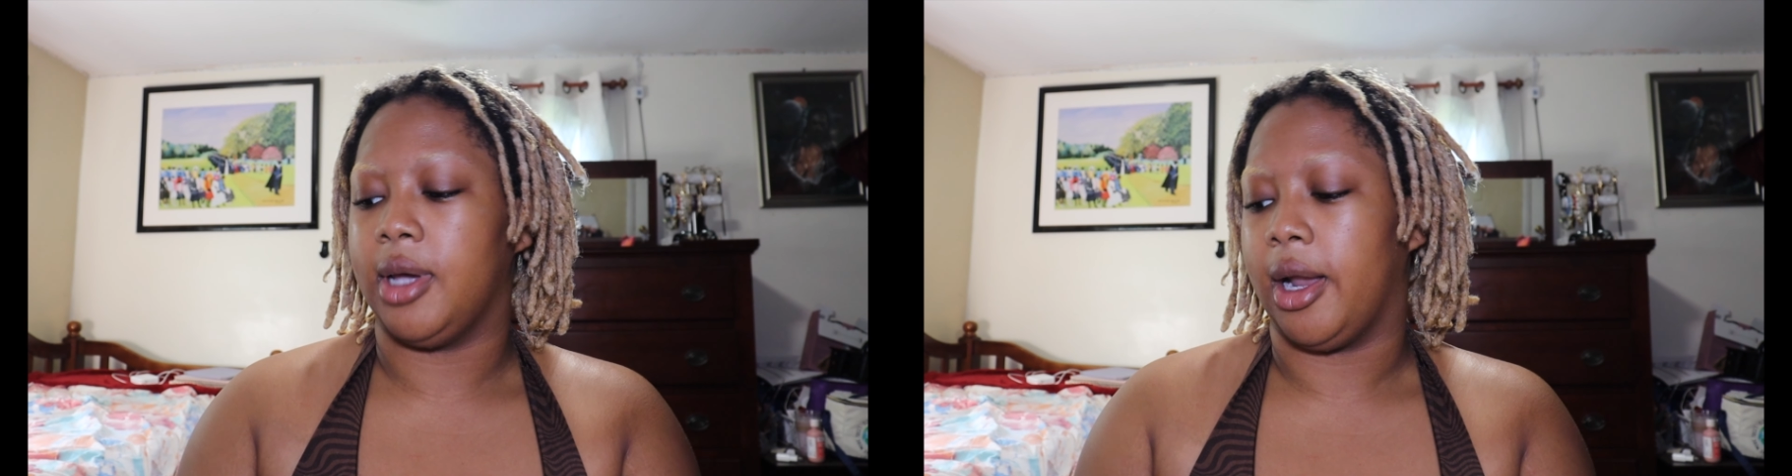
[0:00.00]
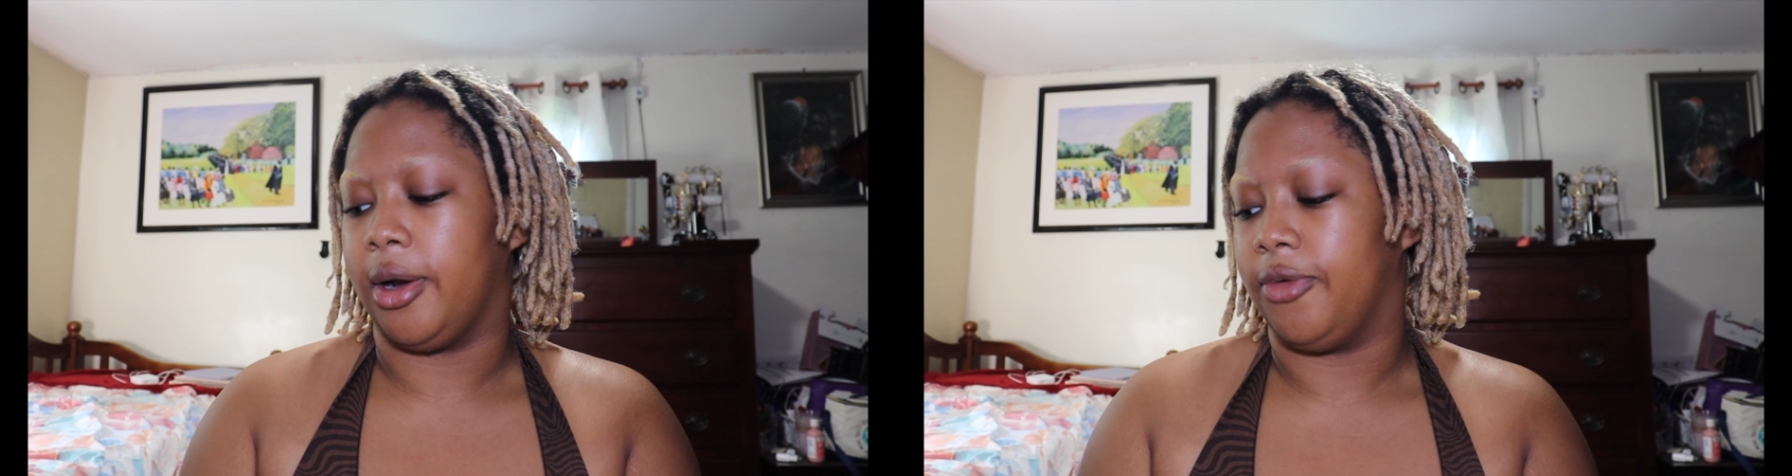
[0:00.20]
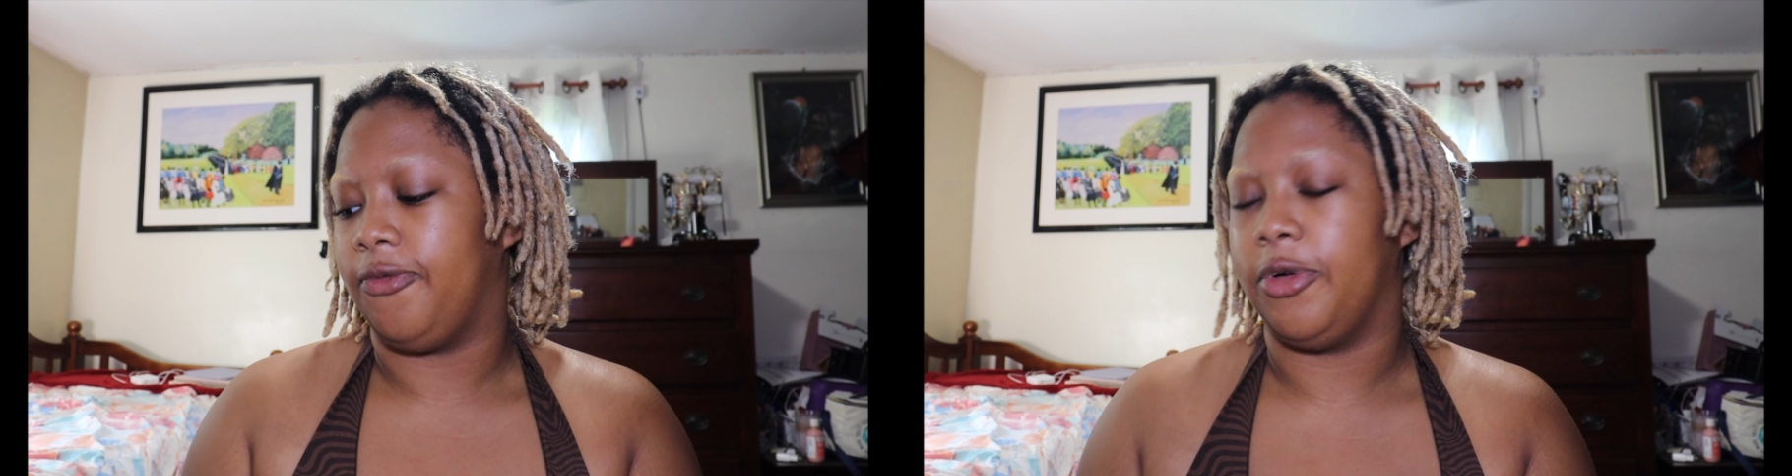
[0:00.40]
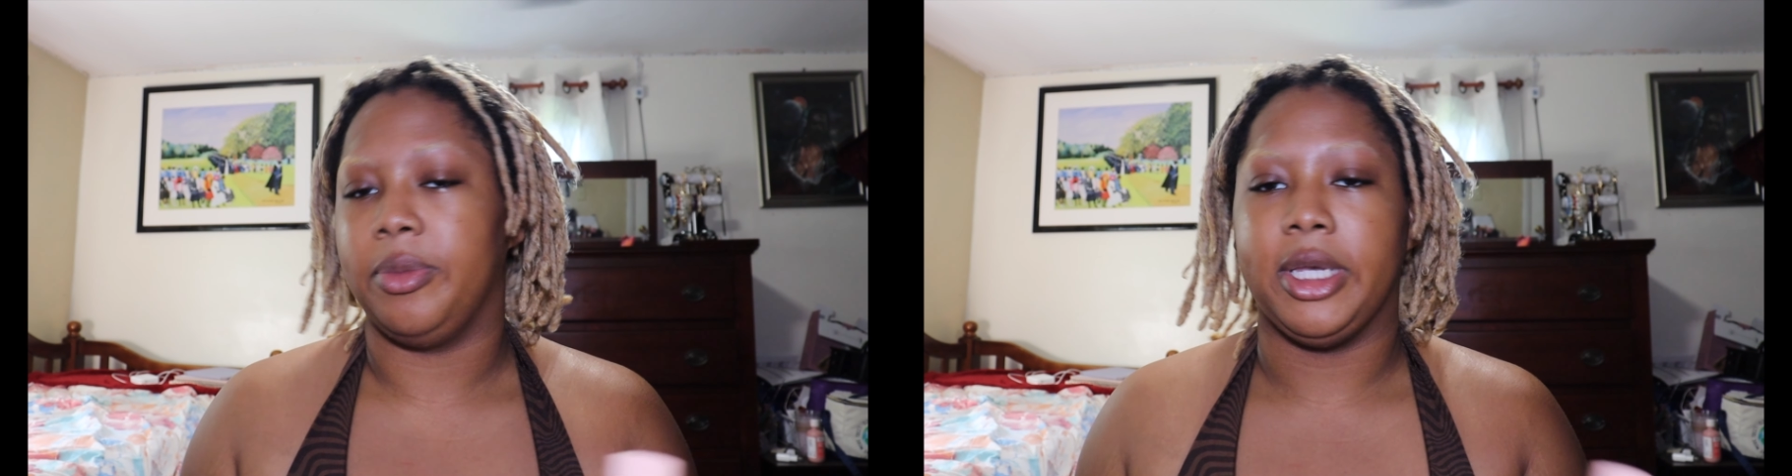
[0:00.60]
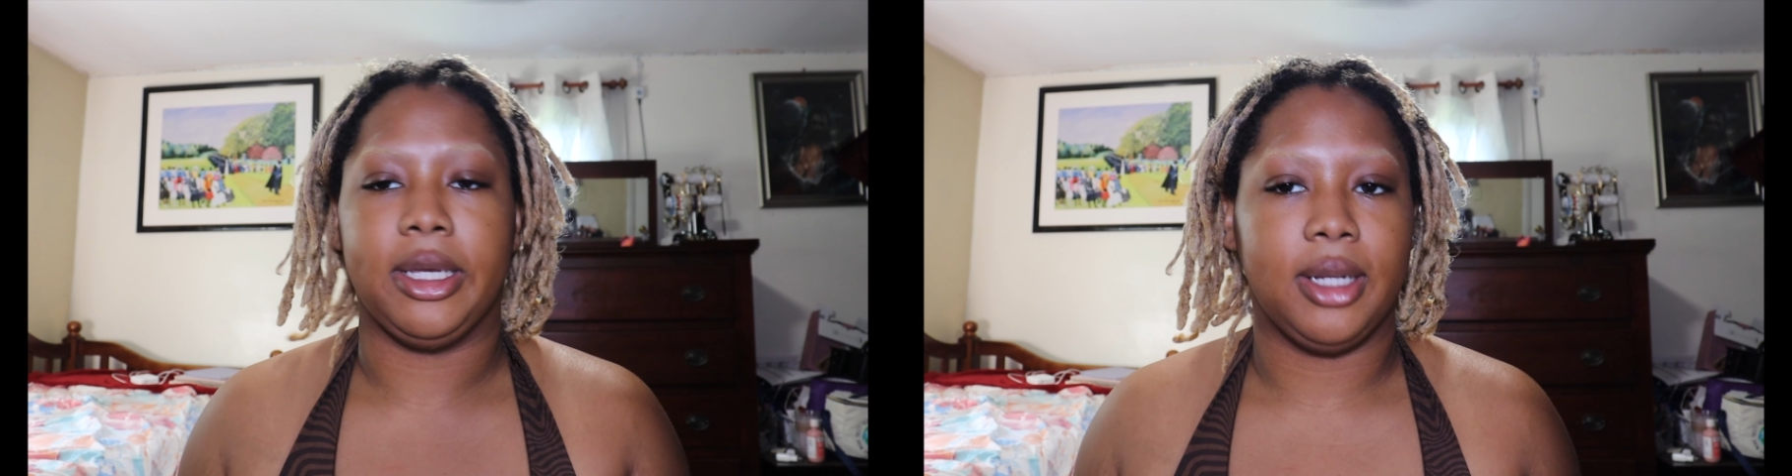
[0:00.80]
I don't know, full
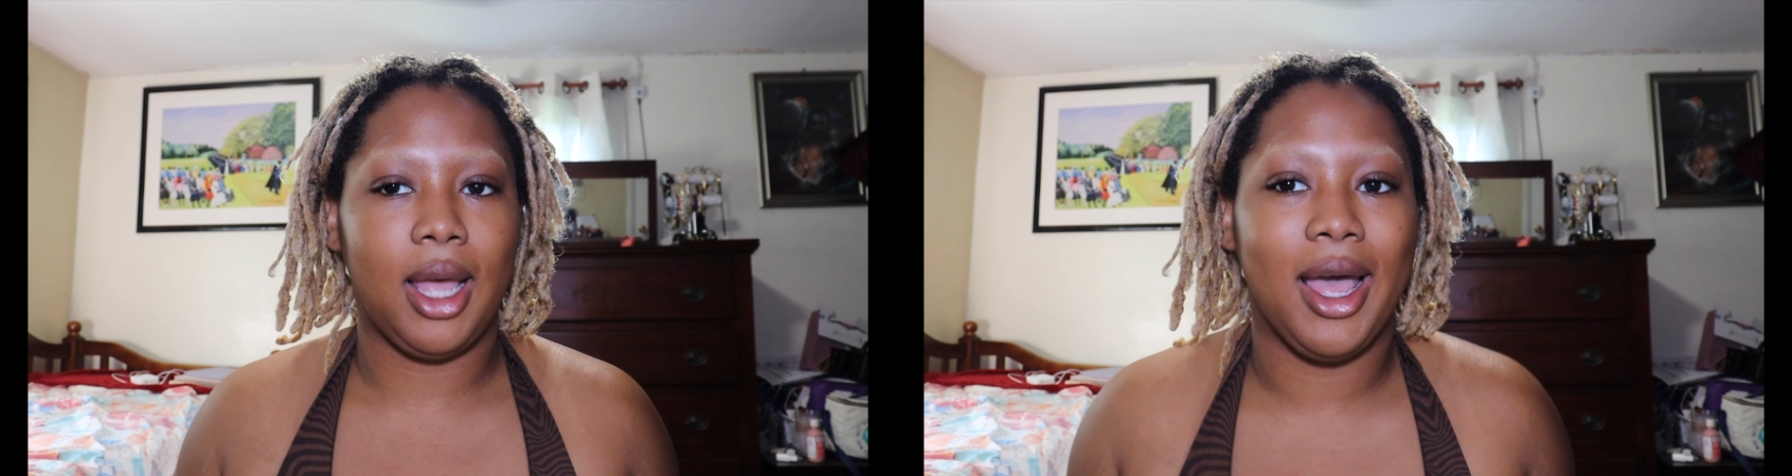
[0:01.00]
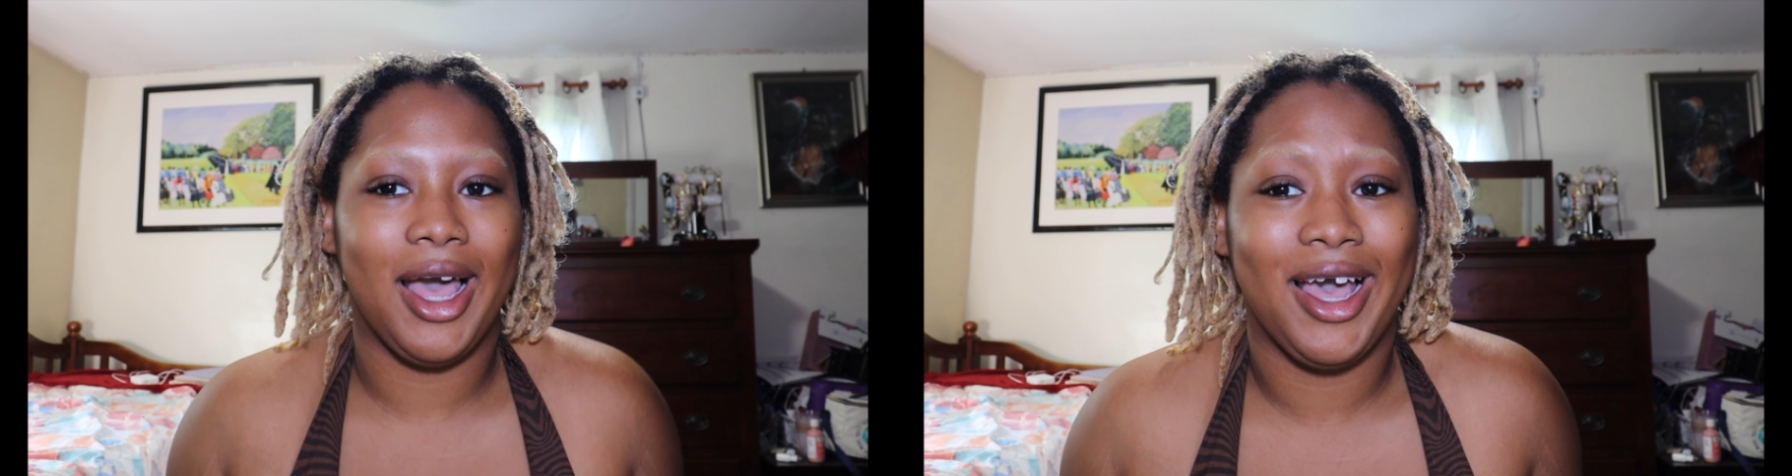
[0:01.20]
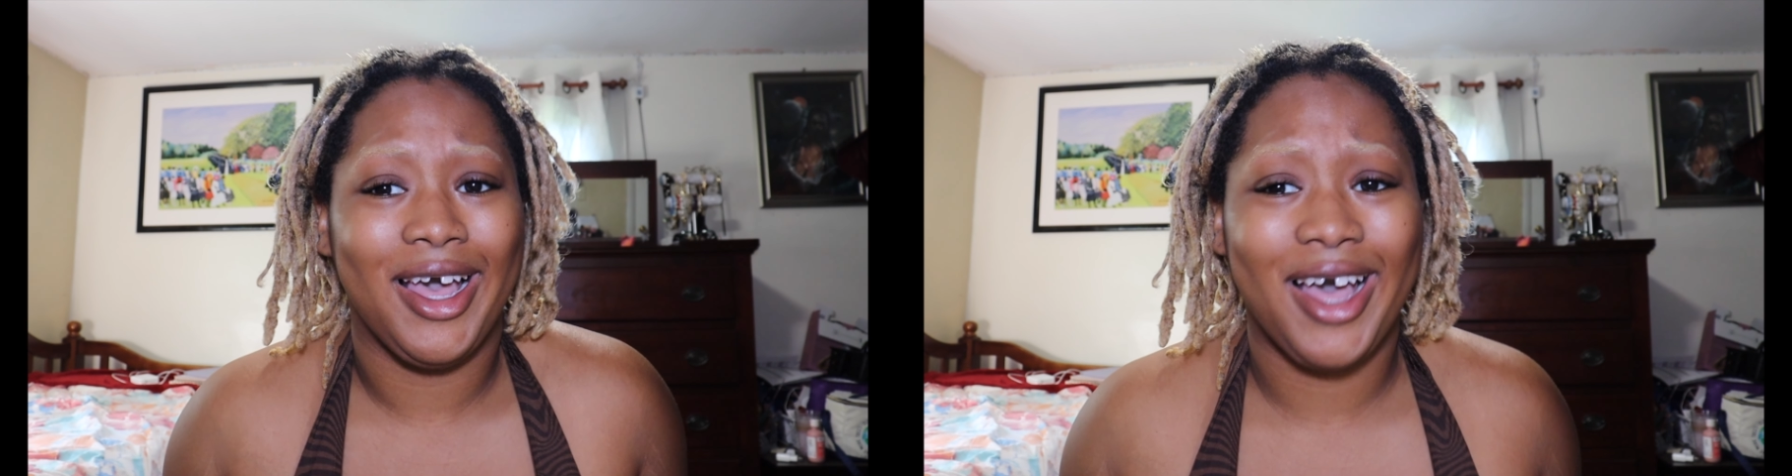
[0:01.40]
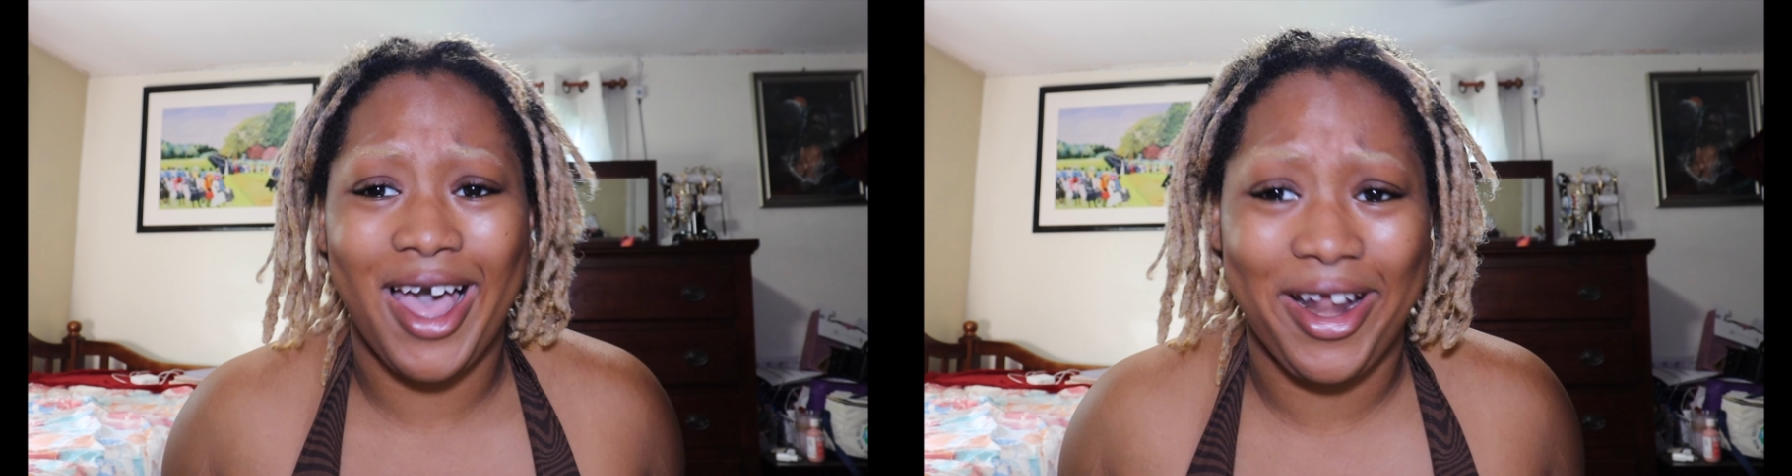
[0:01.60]
beat. I